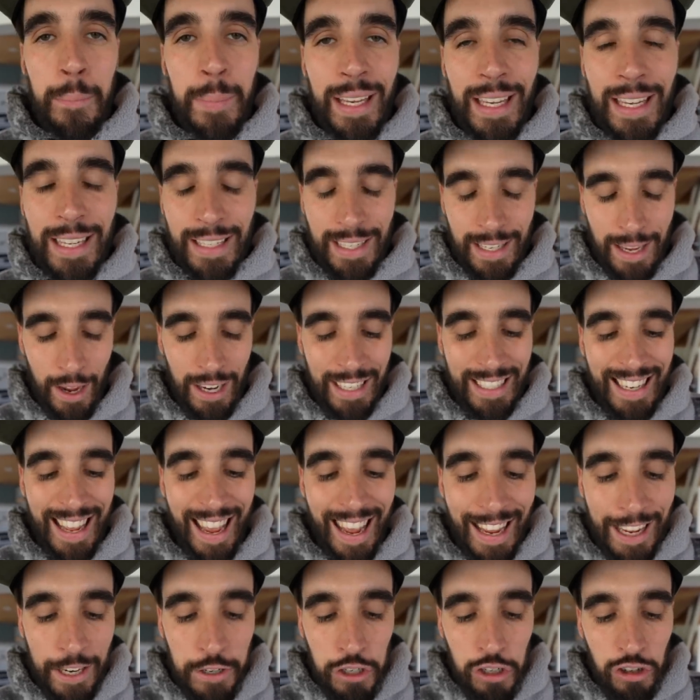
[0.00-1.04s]
Bees
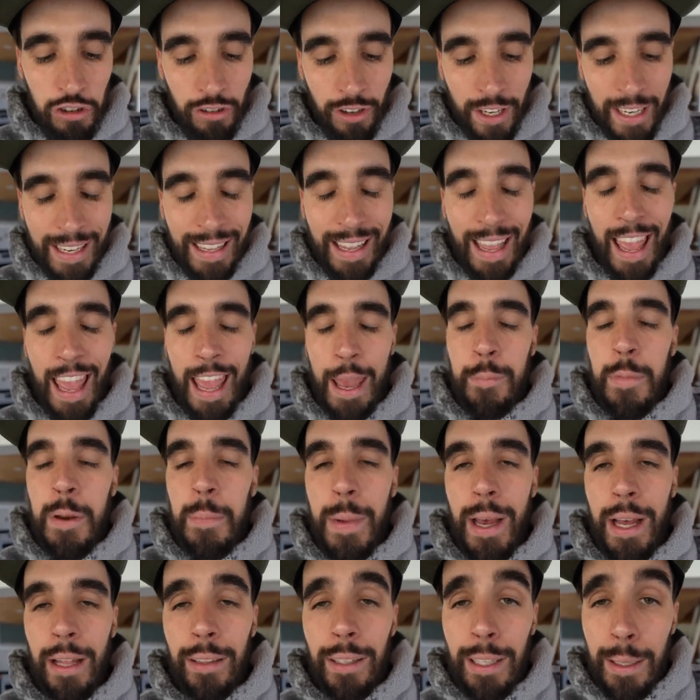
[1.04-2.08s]
Tangerine
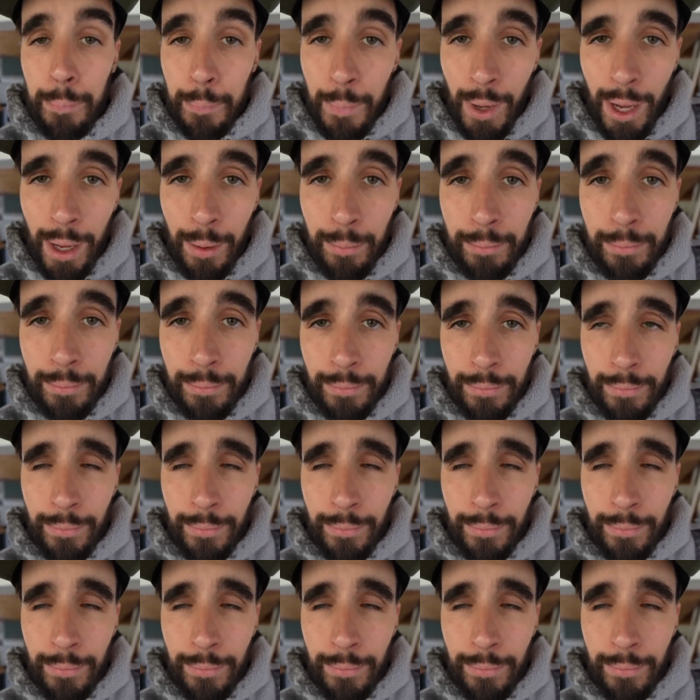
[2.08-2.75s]
Chamomile Lip Balm.